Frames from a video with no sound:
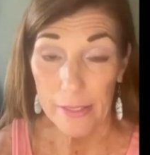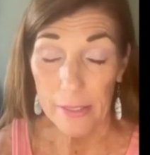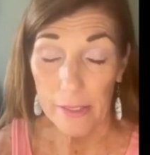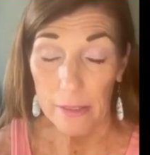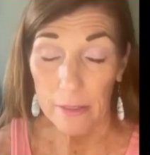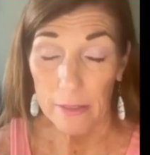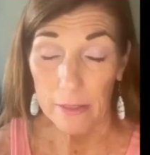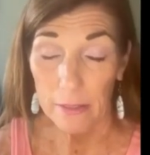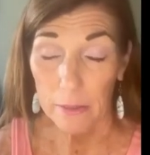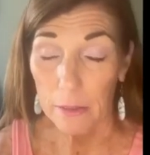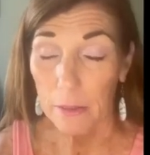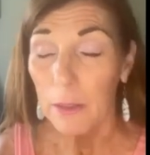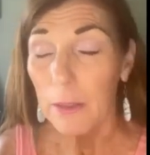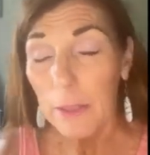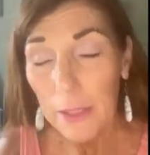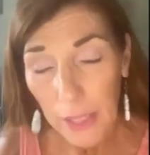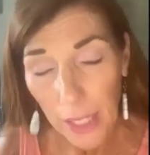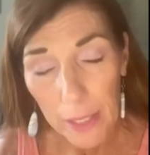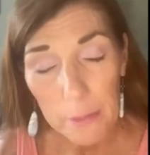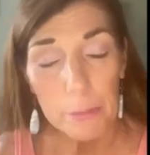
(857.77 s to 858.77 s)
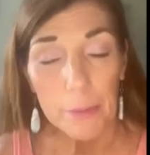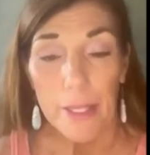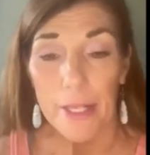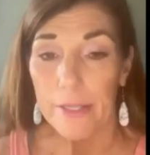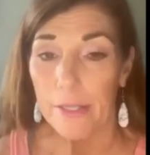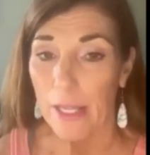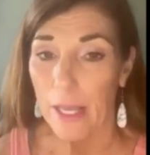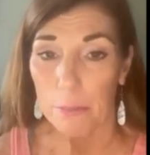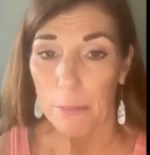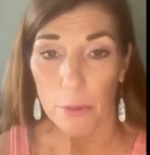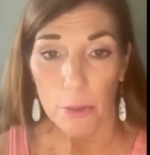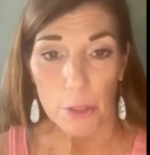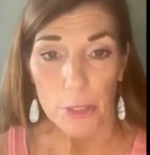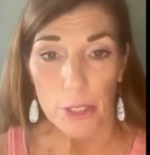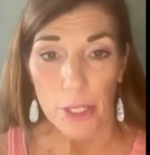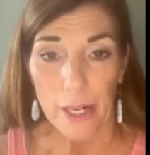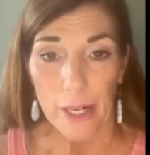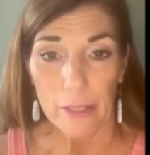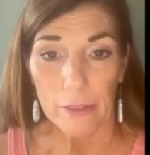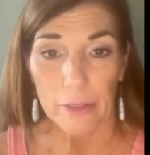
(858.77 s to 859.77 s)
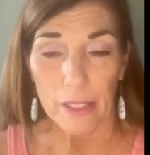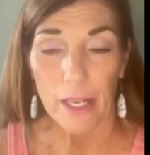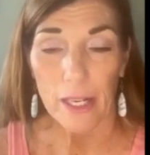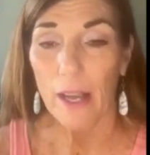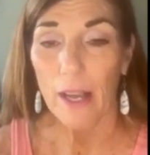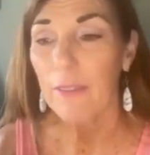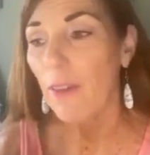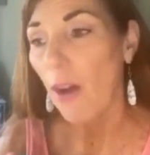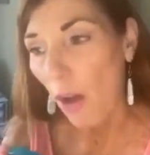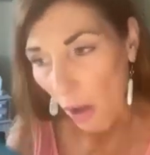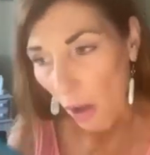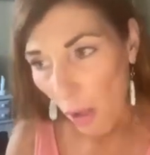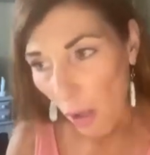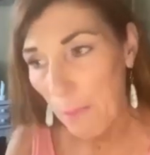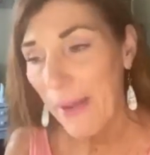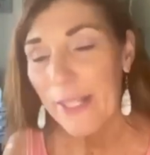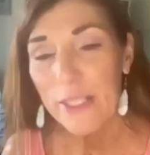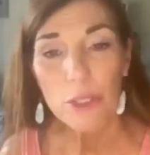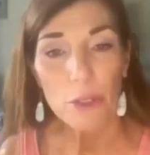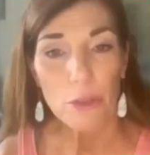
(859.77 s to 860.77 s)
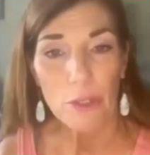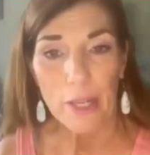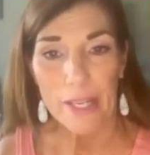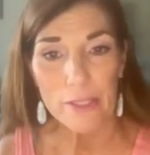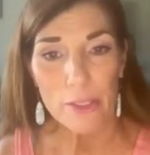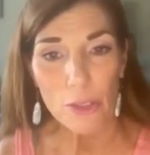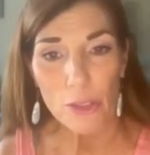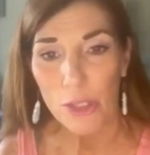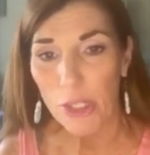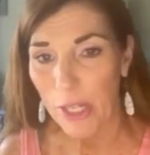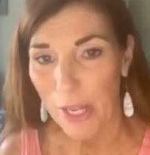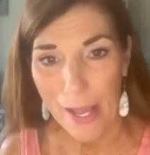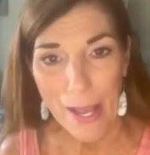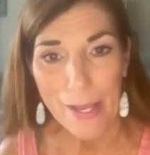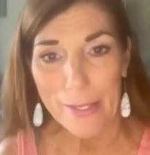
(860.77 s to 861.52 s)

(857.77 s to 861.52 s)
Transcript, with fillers: God bless that poor child. Of all my traits she had to get,